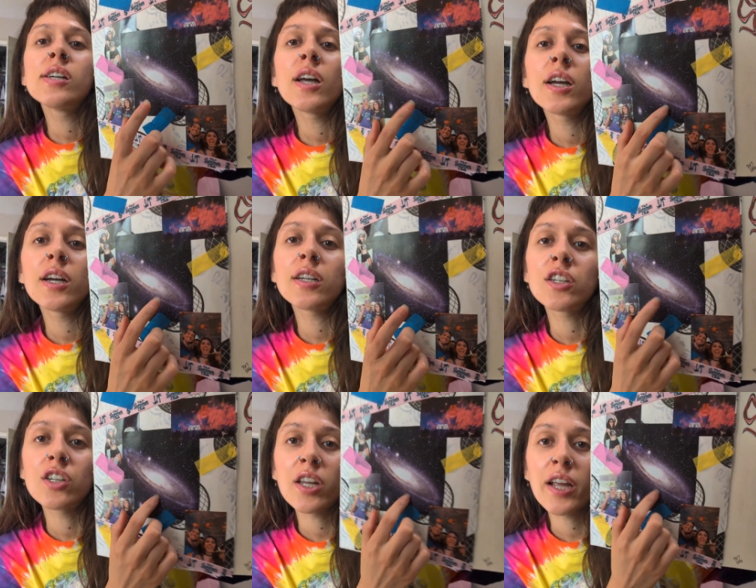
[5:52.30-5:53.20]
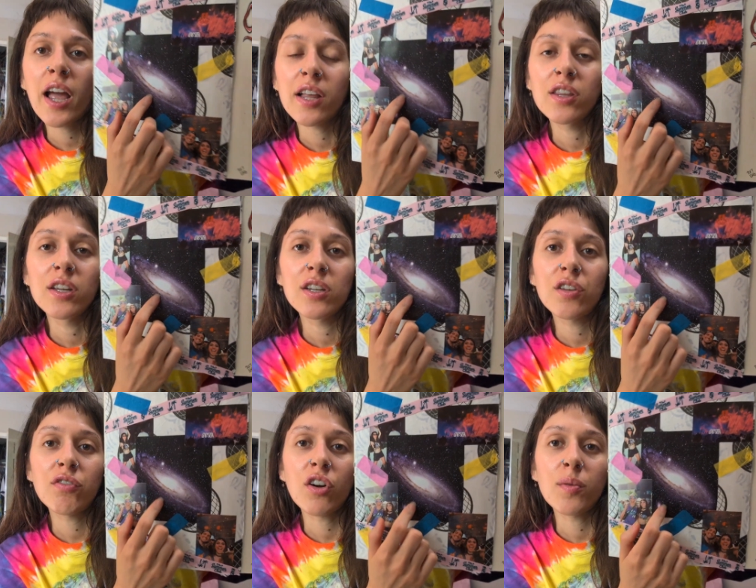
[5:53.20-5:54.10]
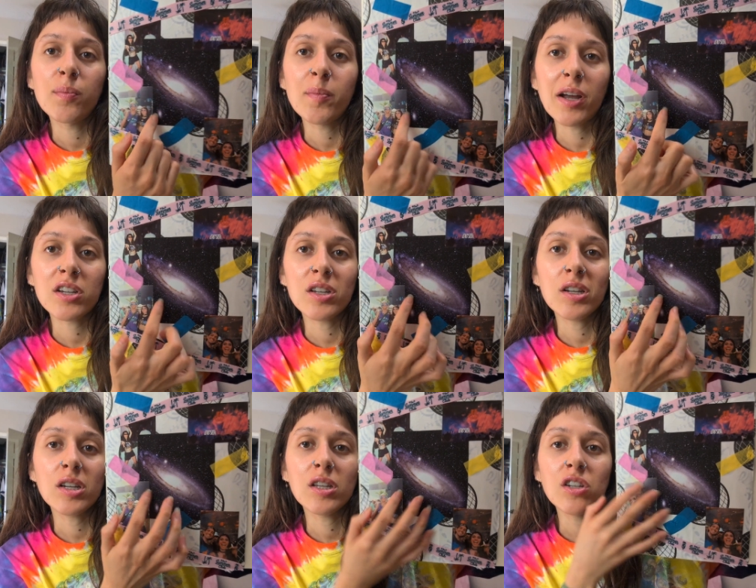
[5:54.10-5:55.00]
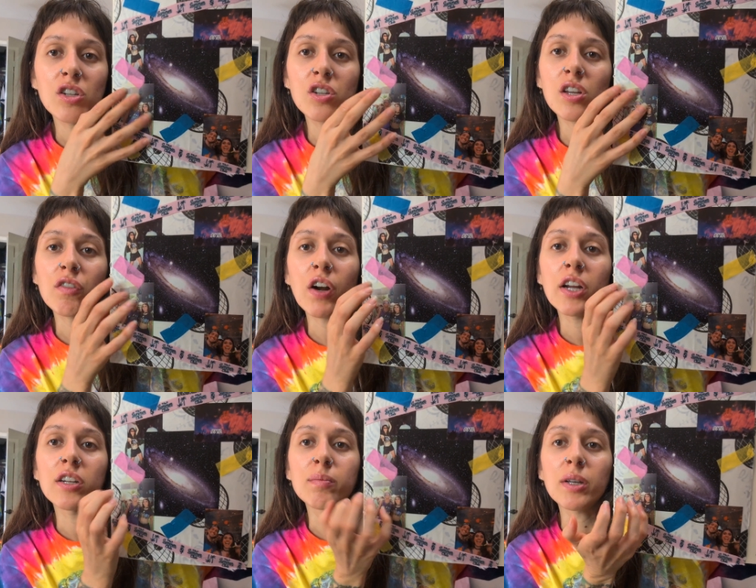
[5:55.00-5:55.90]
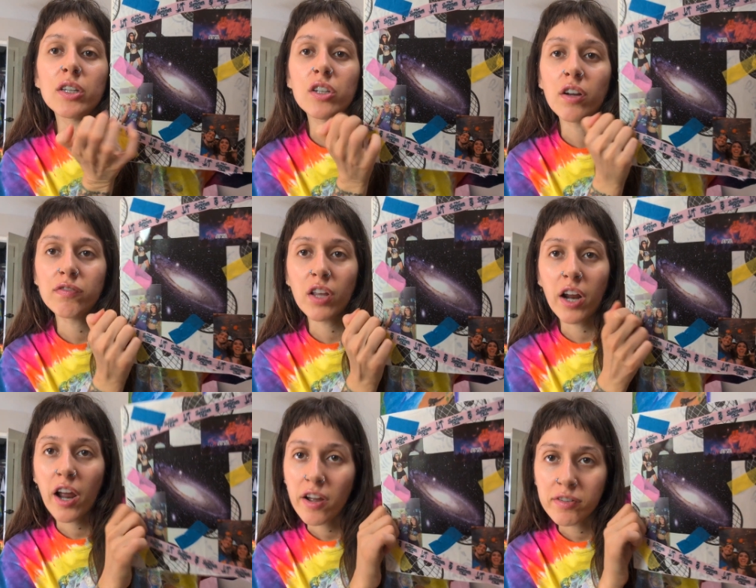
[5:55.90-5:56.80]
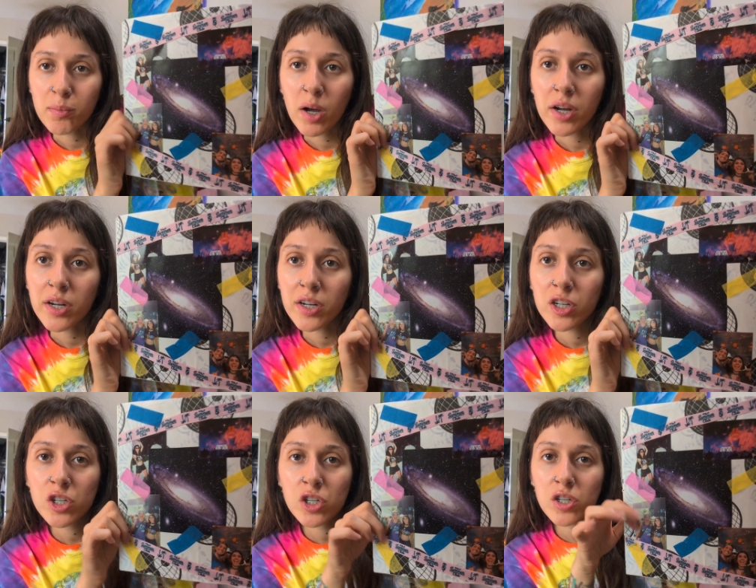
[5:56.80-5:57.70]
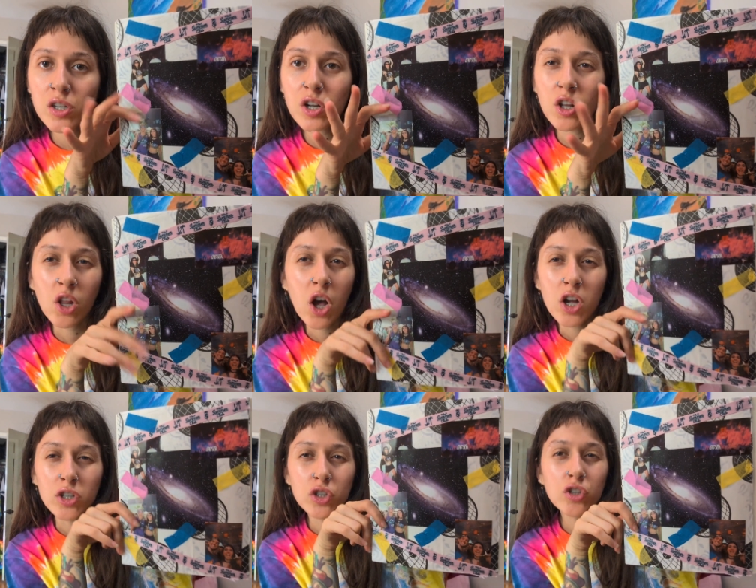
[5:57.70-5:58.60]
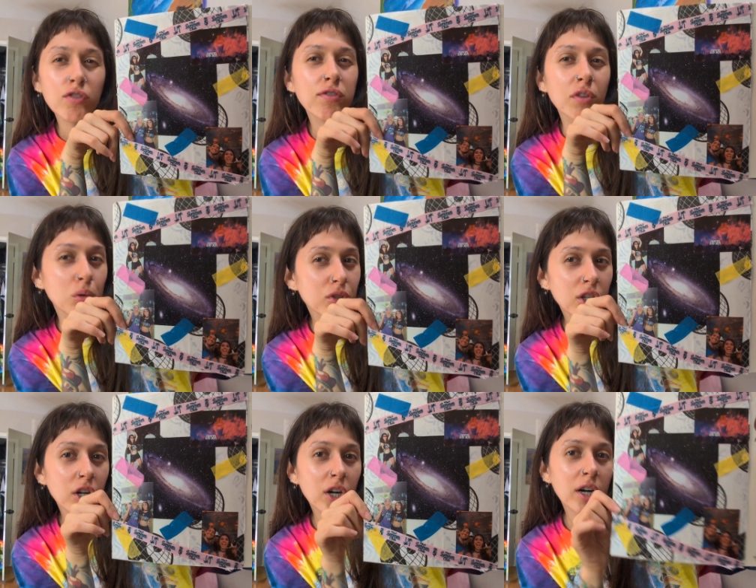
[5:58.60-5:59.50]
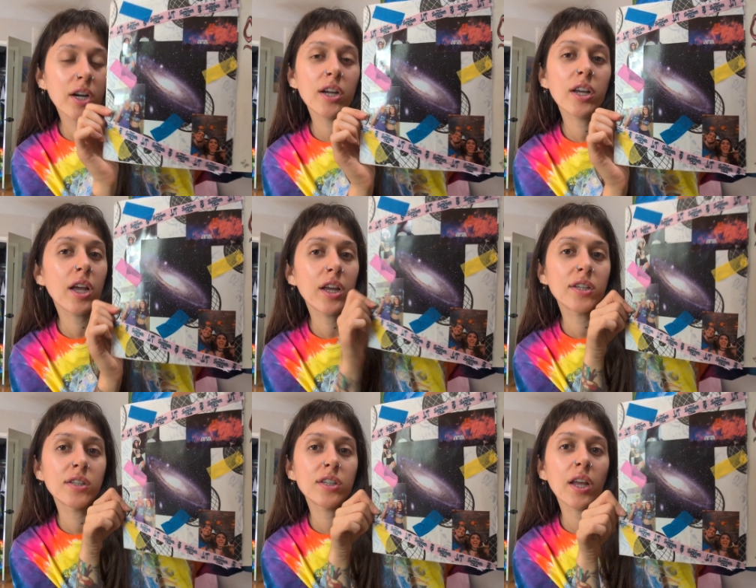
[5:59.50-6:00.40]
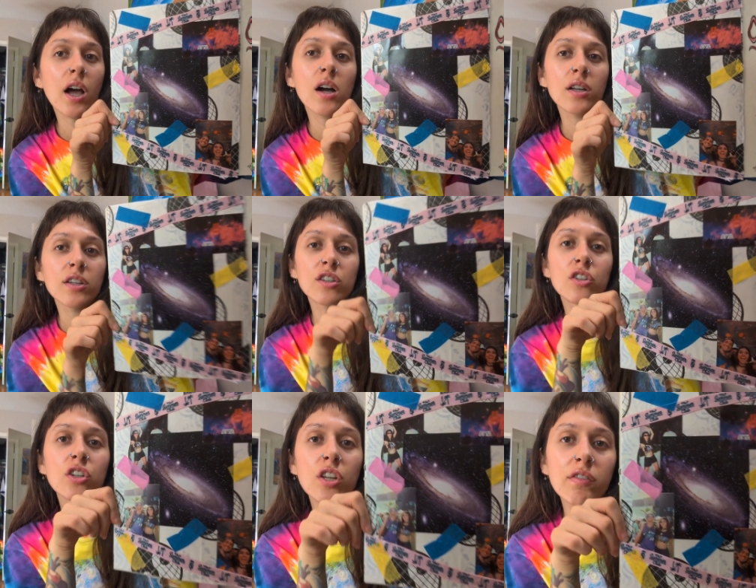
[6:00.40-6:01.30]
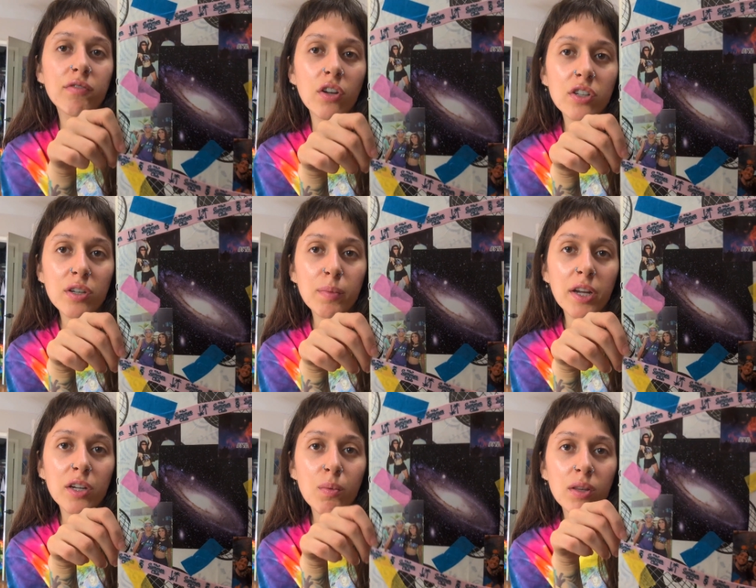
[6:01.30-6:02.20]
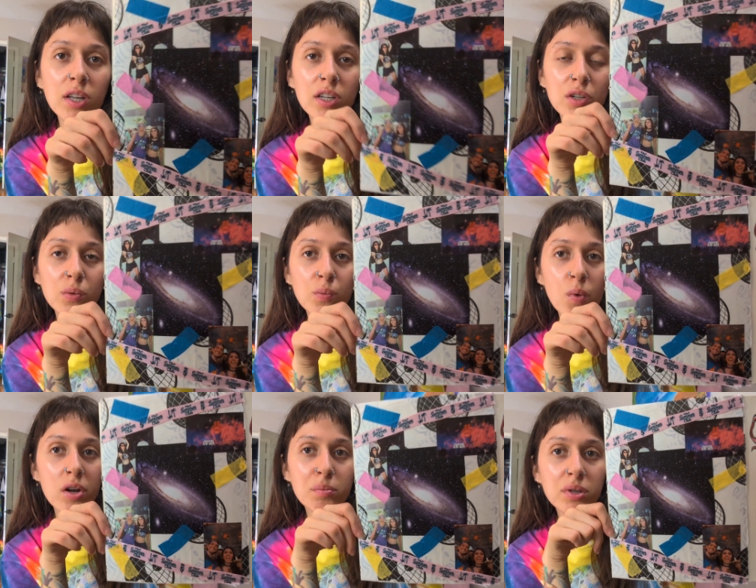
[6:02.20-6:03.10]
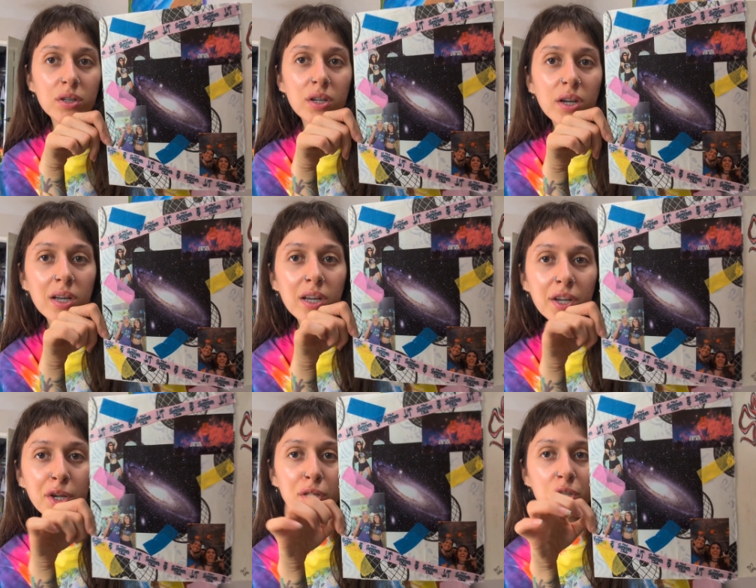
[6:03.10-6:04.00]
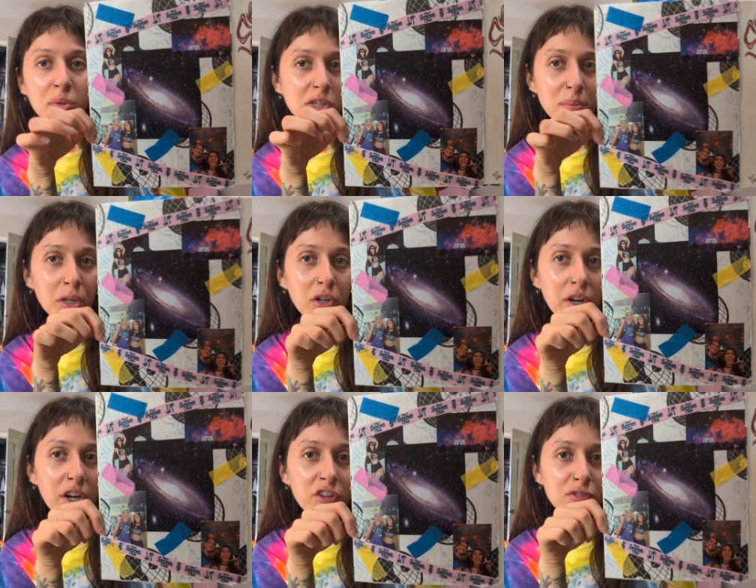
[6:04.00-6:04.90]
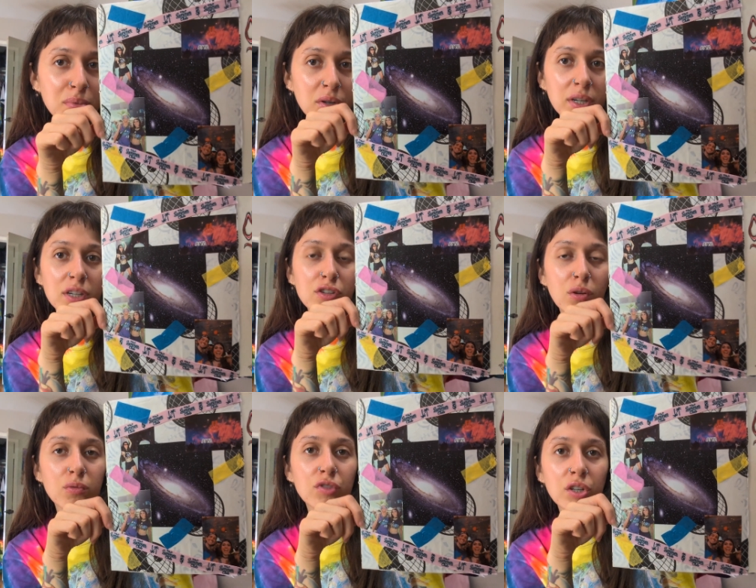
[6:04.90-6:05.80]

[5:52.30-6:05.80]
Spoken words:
And I just like had this from a magazine. This is just like random like stuff that I have in my collage folder. And yeah, these are just like fun to make when like you want to be doing something creative but like don't